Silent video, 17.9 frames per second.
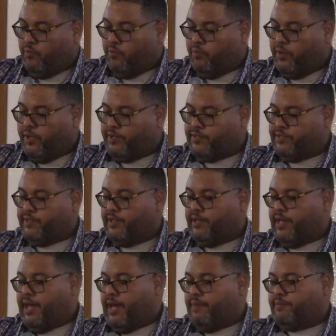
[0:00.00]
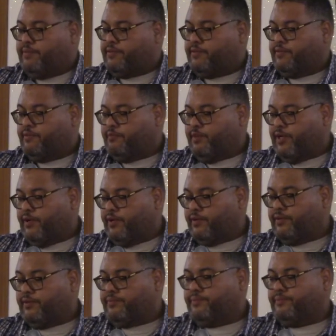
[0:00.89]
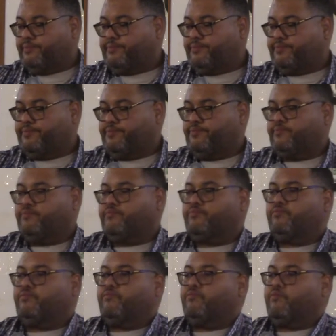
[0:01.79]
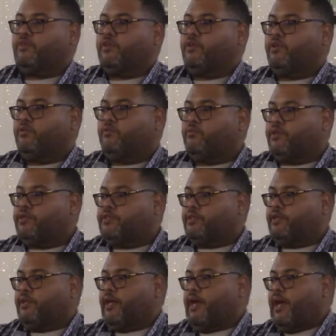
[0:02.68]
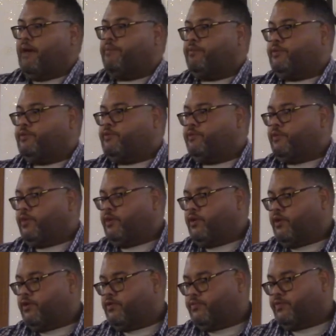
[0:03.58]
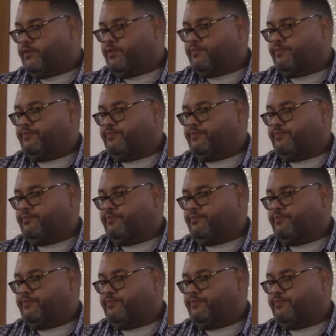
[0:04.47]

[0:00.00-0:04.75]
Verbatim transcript: what's going to happen to America? What's going to happen to our country?